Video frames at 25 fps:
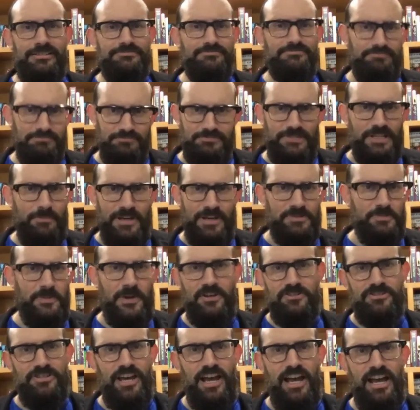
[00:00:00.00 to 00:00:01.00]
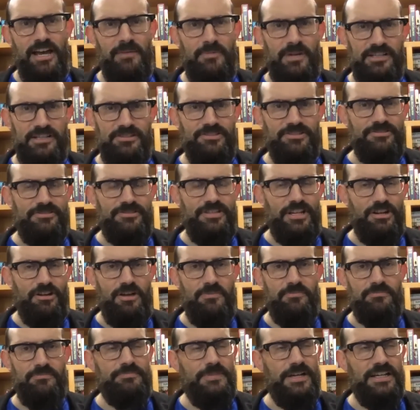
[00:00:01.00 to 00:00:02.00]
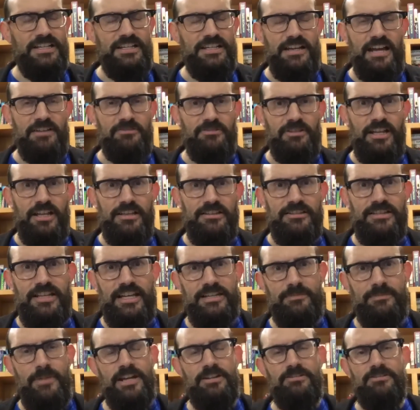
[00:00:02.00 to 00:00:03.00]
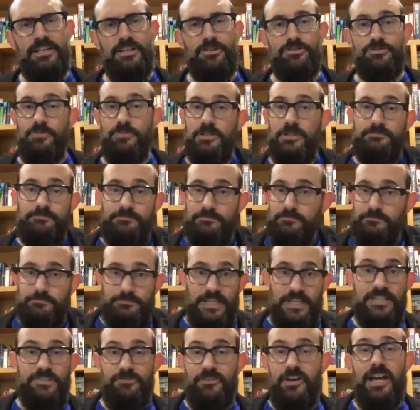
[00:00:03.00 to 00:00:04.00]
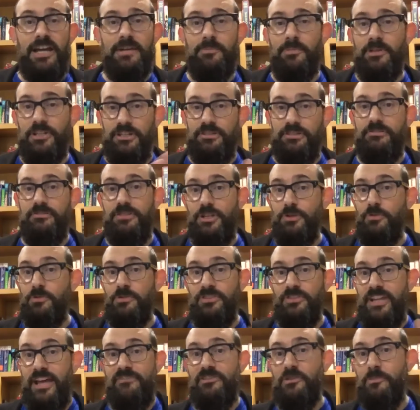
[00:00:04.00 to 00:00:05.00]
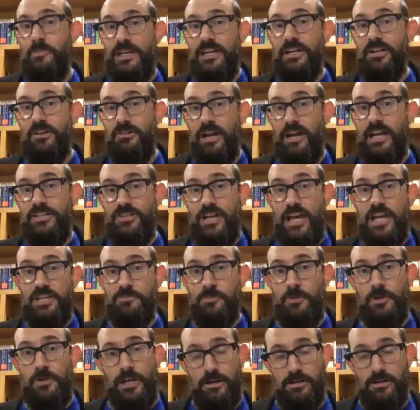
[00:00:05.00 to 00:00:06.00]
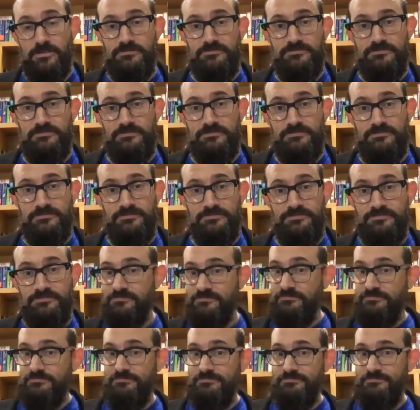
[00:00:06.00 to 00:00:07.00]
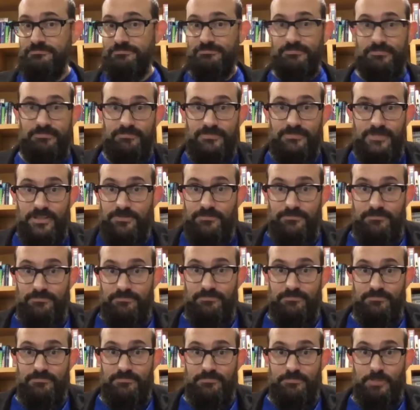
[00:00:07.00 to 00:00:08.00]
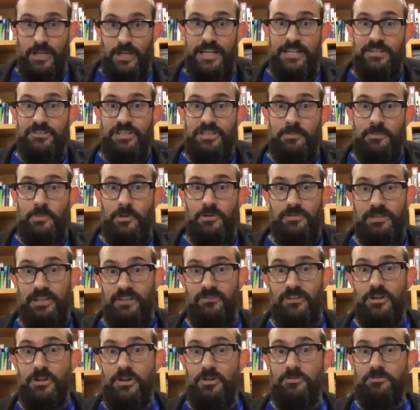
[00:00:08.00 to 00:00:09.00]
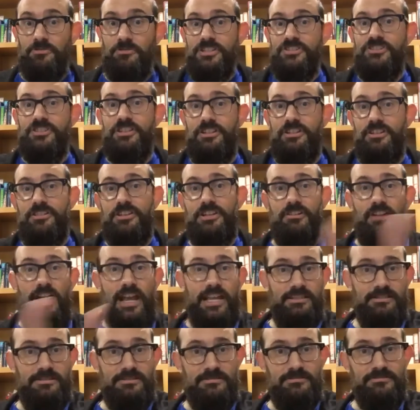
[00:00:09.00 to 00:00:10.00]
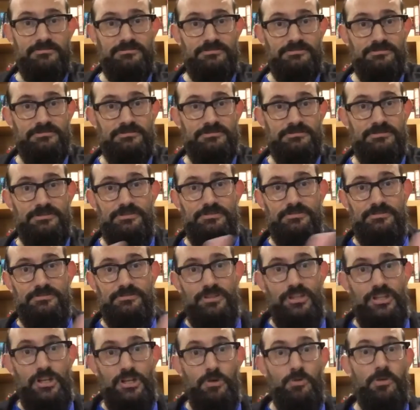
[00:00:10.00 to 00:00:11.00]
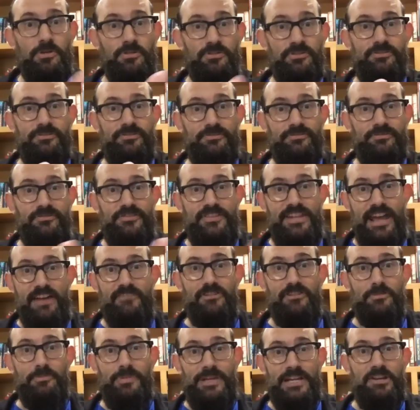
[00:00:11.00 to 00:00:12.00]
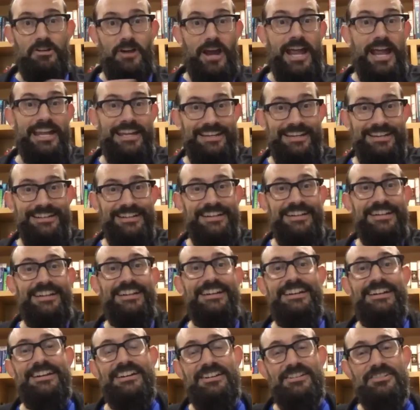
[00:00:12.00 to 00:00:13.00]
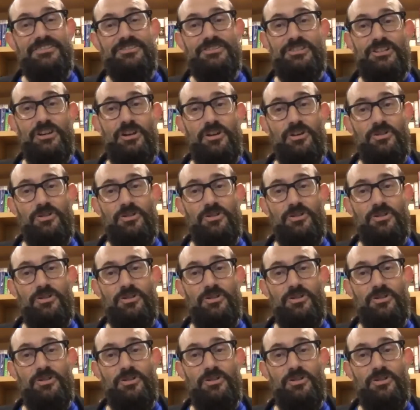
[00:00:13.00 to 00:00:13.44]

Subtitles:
in my spare time. I just, I really like metal. And he goes, well, that's fine, but you will never be a great jazz player. Just plain and simple. If you don't listen to the greats, you will never be great. So